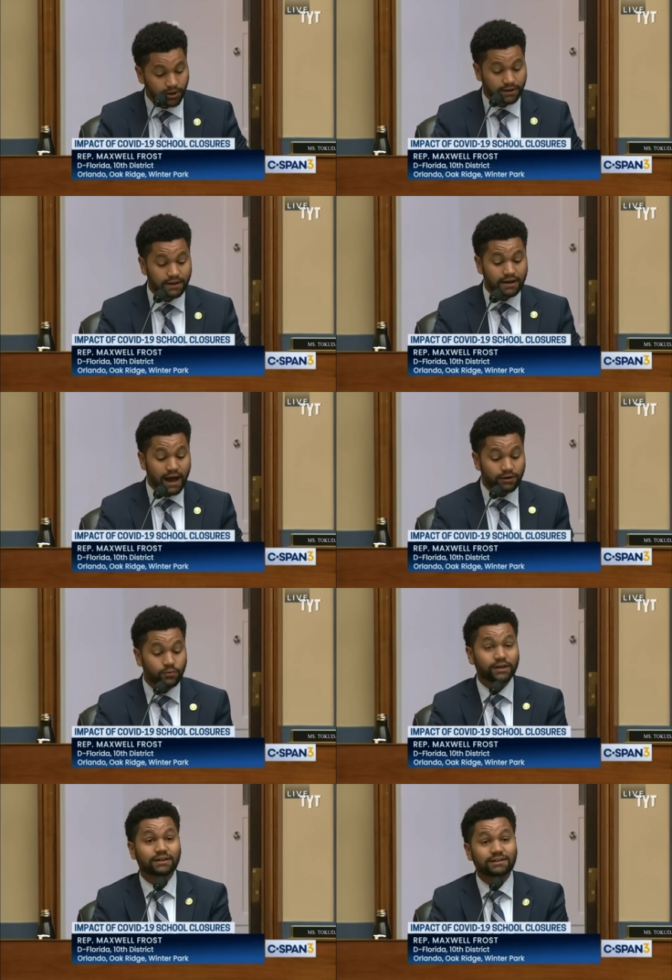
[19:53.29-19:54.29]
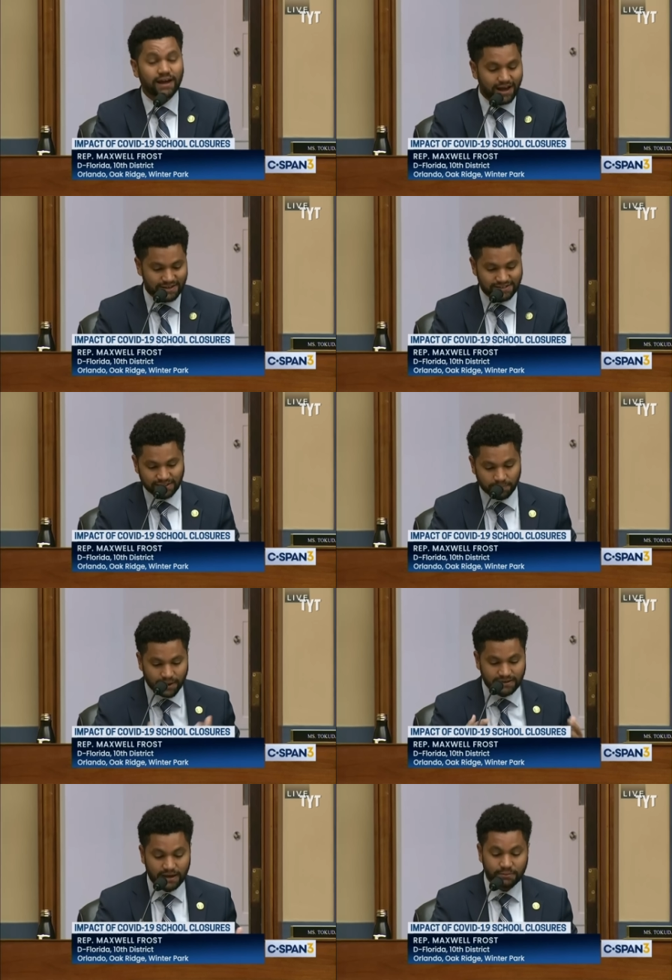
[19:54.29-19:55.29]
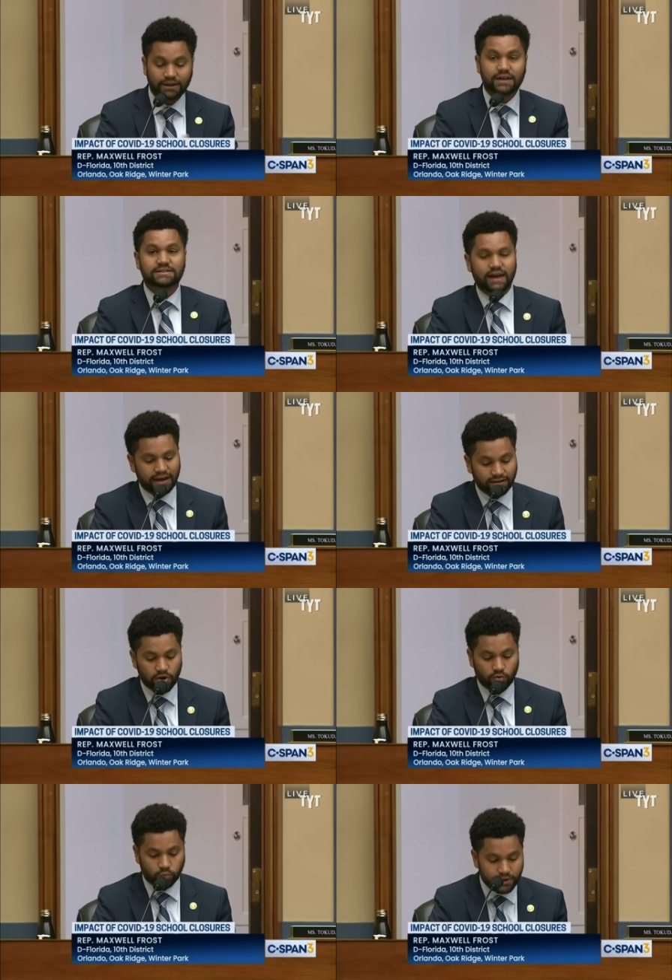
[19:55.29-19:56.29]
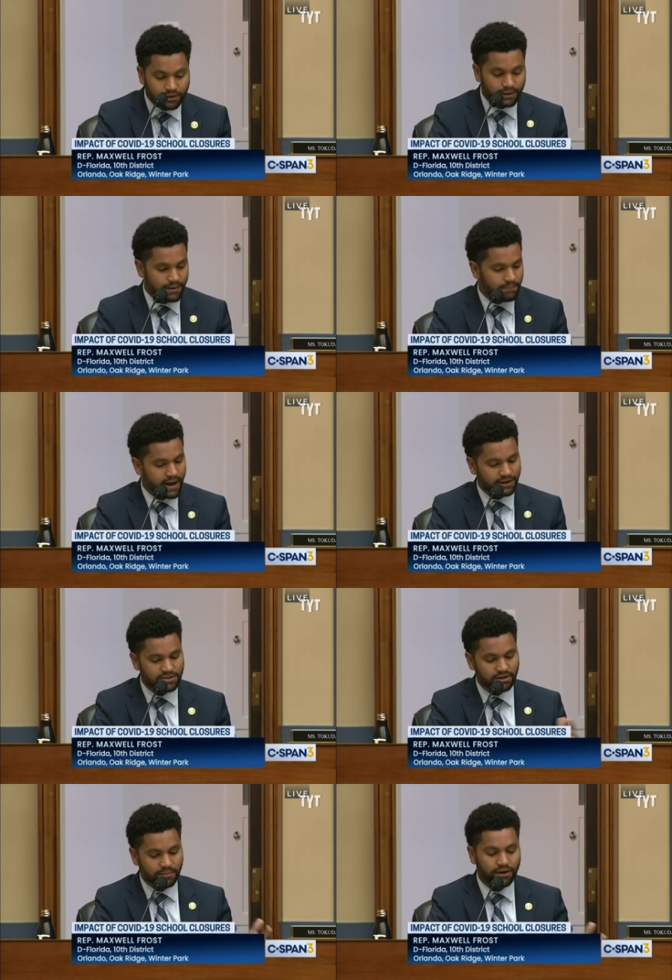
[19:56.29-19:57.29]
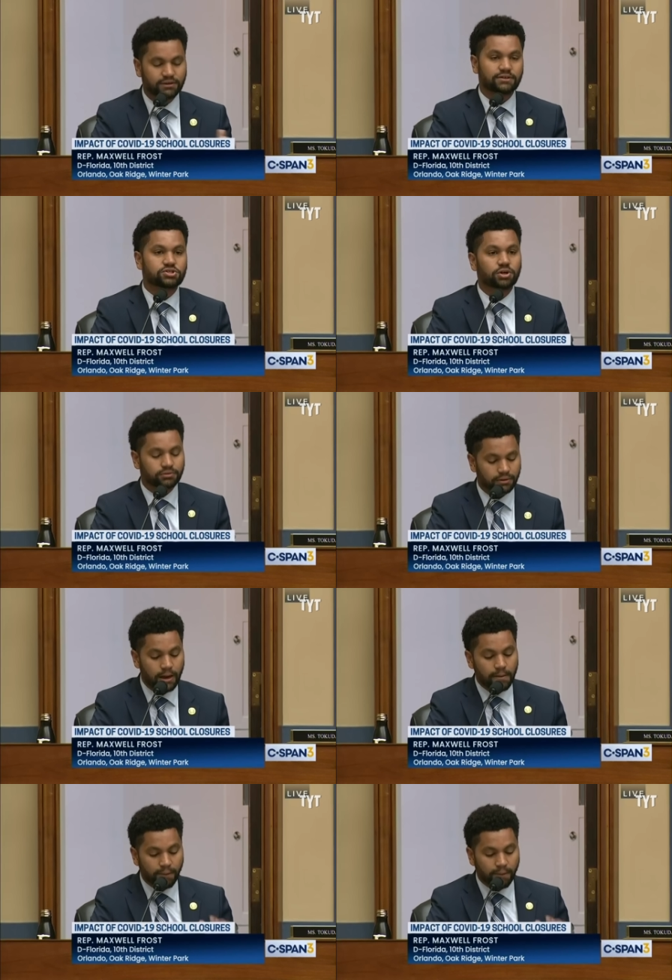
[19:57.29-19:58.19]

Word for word: look, I recognize that the pandemic has had real impacts on American children,